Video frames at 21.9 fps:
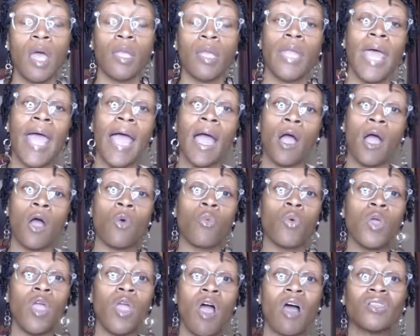Now,
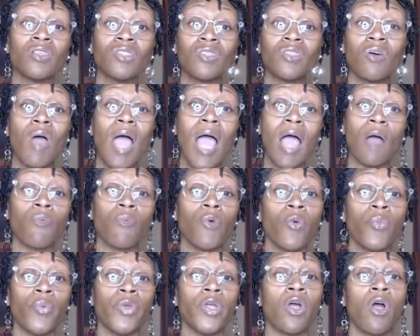we also have
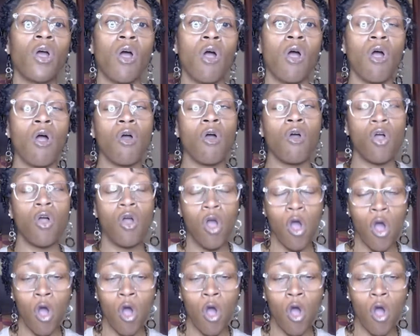what we call